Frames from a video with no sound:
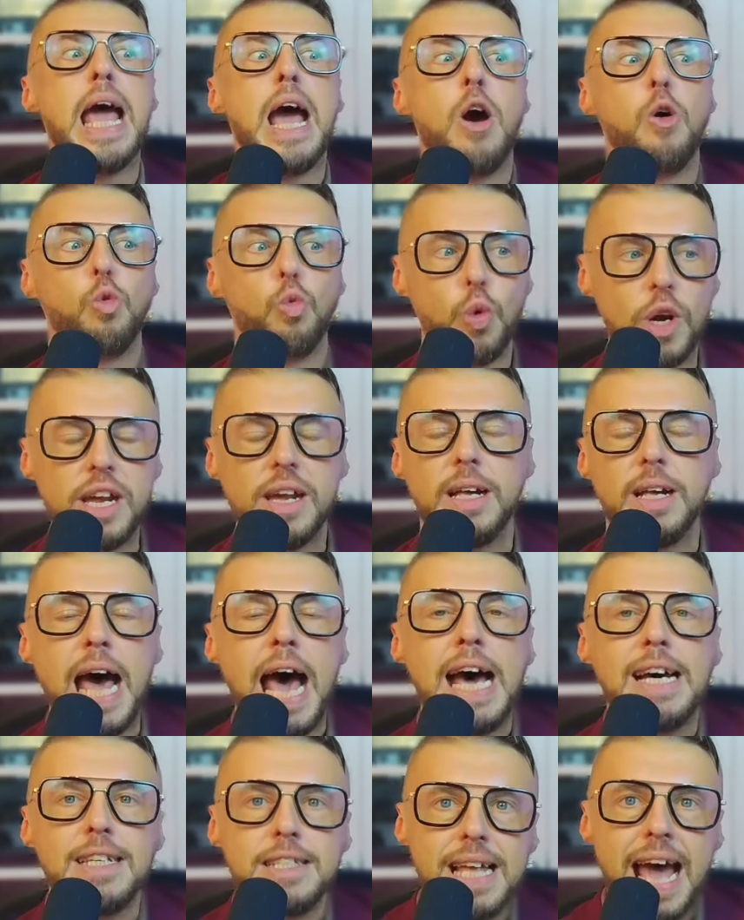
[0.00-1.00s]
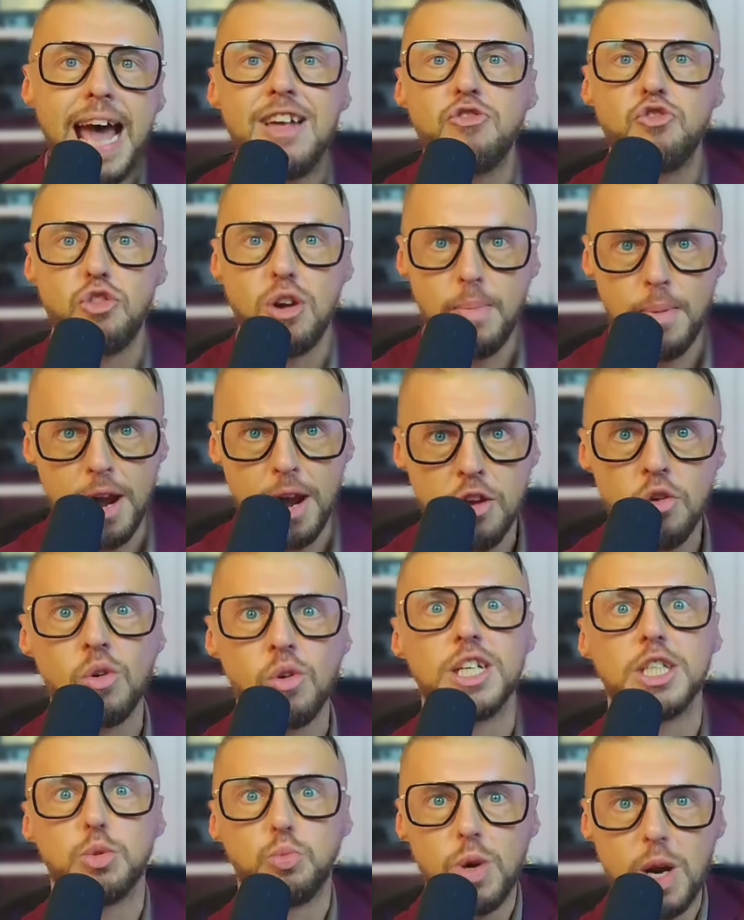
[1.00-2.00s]
we as
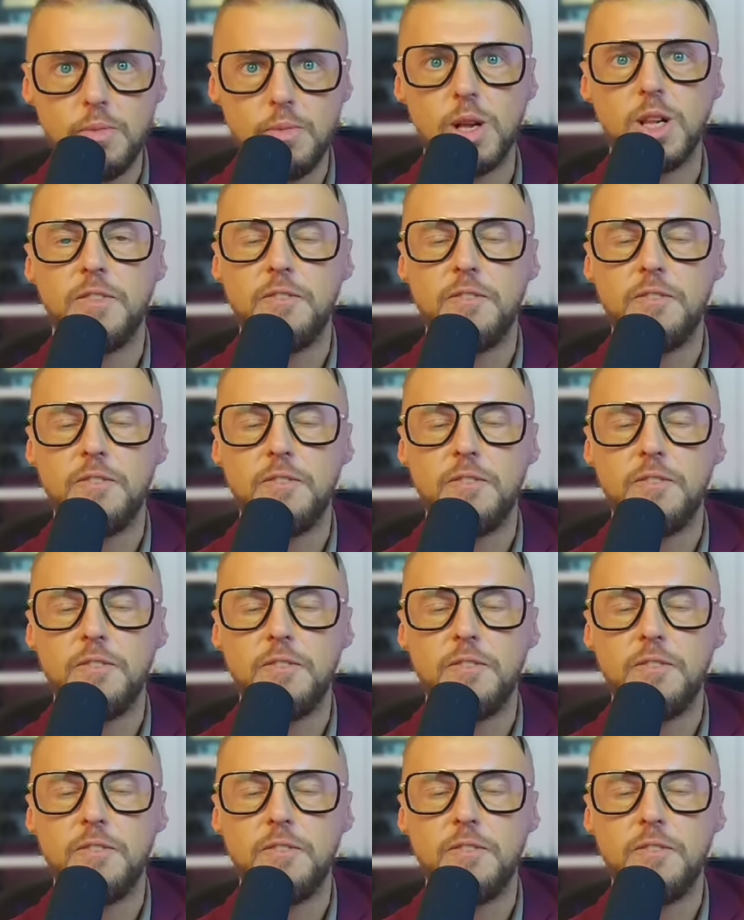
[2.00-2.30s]
entrepreneurs we will